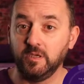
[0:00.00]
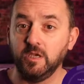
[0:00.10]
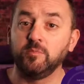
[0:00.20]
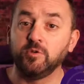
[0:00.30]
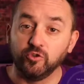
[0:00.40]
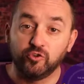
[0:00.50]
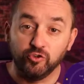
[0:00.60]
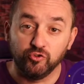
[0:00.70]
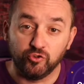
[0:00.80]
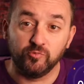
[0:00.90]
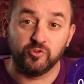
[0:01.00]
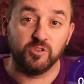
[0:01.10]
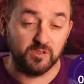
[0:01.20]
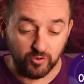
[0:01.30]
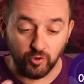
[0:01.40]
because consumption
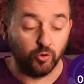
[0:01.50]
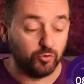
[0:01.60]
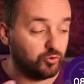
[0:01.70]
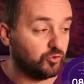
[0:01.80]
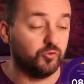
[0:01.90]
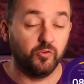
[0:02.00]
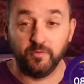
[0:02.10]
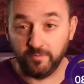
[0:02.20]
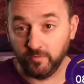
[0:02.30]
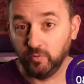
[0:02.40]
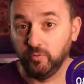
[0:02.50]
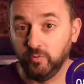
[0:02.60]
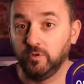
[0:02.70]
is not just the food,